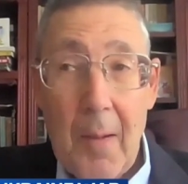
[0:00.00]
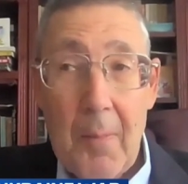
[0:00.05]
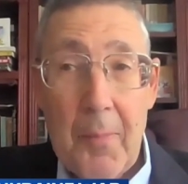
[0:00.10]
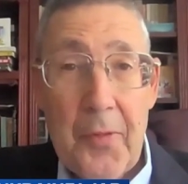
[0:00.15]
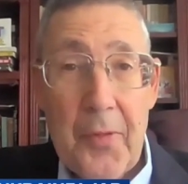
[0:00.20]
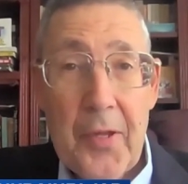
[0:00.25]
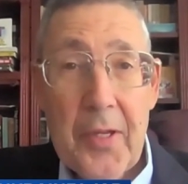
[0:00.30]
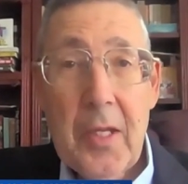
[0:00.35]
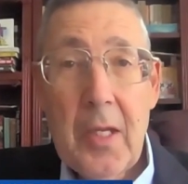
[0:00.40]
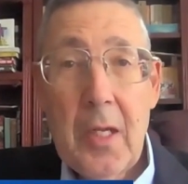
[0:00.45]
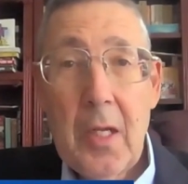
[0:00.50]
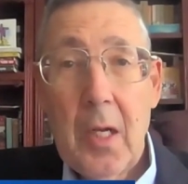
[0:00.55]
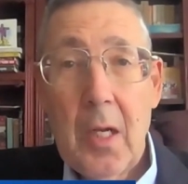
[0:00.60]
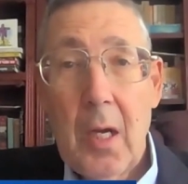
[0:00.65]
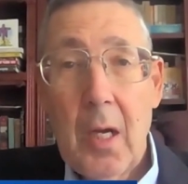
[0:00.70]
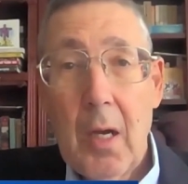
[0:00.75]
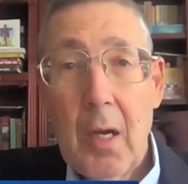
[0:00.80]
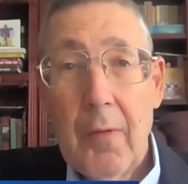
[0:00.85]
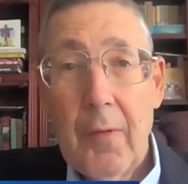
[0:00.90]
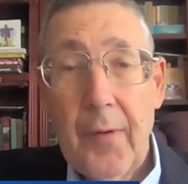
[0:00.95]
I'm
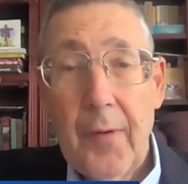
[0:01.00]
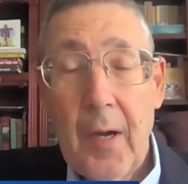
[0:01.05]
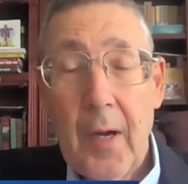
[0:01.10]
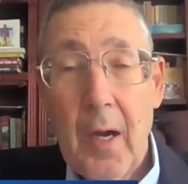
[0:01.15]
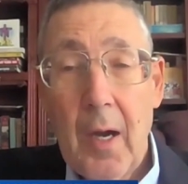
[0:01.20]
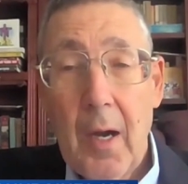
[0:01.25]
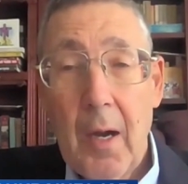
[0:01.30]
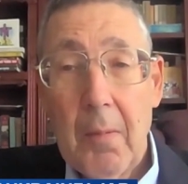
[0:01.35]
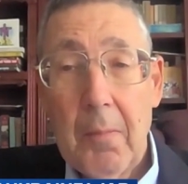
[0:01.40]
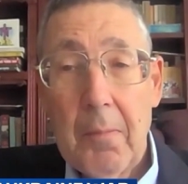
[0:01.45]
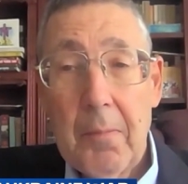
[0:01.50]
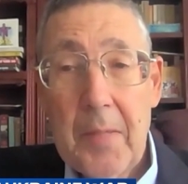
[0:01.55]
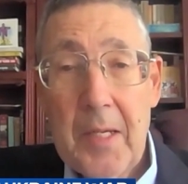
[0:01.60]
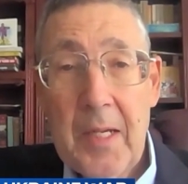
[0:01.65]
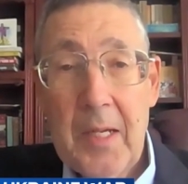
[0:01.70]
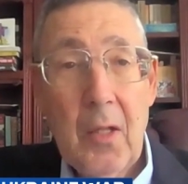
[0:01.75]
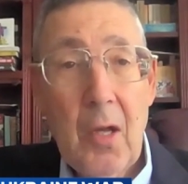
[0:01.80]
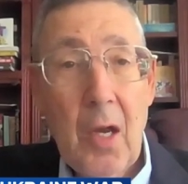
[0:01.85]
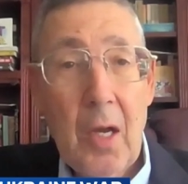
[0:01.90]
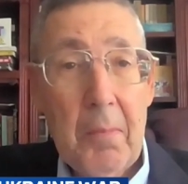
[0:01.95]
thinking of
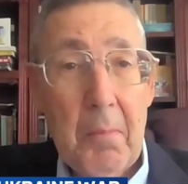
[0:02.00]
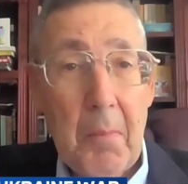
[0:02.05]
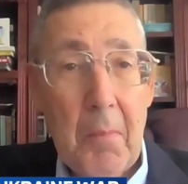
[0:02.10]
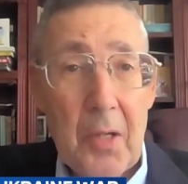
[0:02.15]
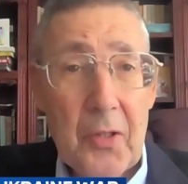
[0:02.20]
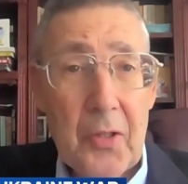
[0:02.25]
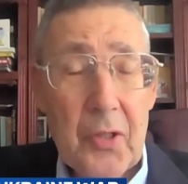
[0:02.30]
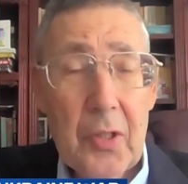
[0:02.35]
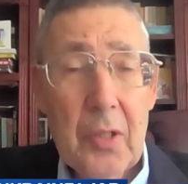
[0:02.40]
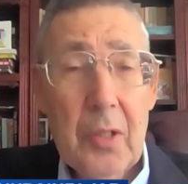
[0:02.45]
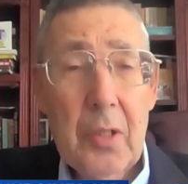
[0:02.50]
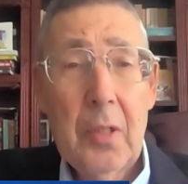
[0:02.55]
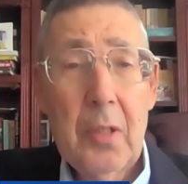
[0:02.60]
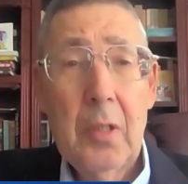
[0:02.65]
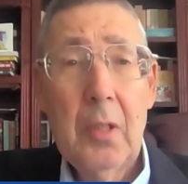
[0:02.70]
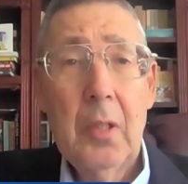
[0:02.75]
Elon Musk.